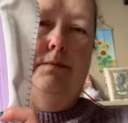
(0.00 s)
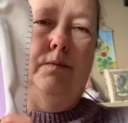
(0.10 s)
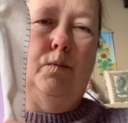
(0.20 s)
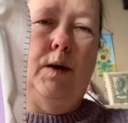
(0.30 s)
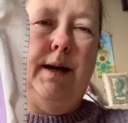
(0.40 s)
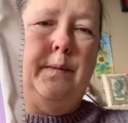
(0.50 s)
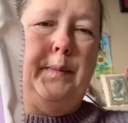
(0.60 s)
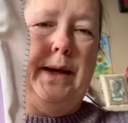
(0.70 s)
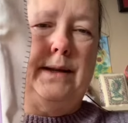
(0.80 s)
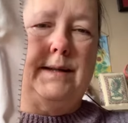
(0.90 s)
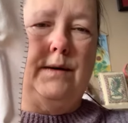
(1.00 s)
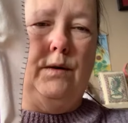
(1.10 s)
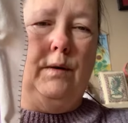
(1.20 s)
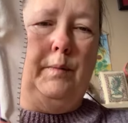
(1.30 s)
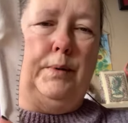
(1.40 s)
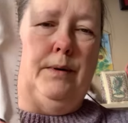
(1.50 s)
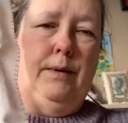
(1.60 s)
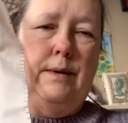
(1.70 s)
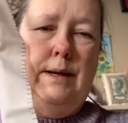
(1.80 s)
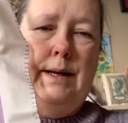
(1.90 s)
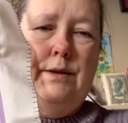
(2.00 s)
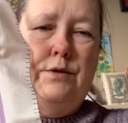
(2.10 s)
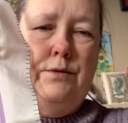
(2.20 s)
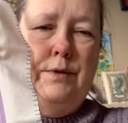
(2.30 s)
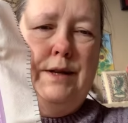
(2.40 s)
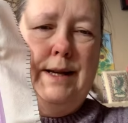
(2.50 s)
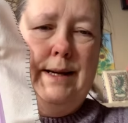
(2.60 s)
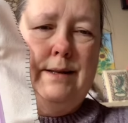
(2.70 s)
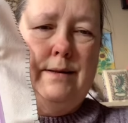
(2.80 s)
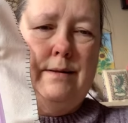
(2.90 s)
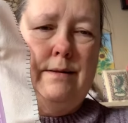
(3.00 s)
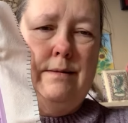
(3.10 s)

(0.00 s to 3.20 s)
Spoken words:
When I picked it up, I'd done this.